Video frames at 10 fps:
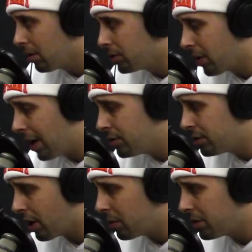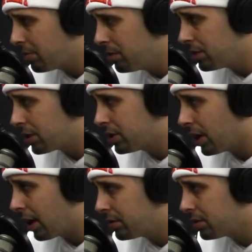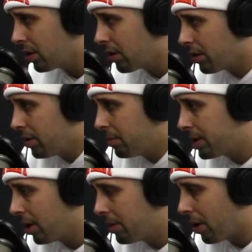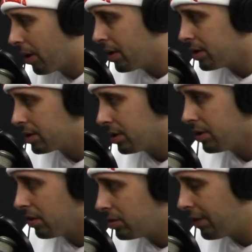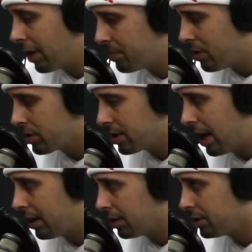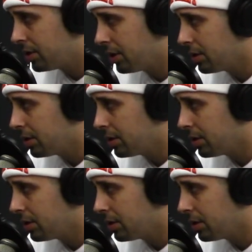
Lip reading: So how'd you start with the music shit? How'd you start, becoming an artist and, developing your style and shit?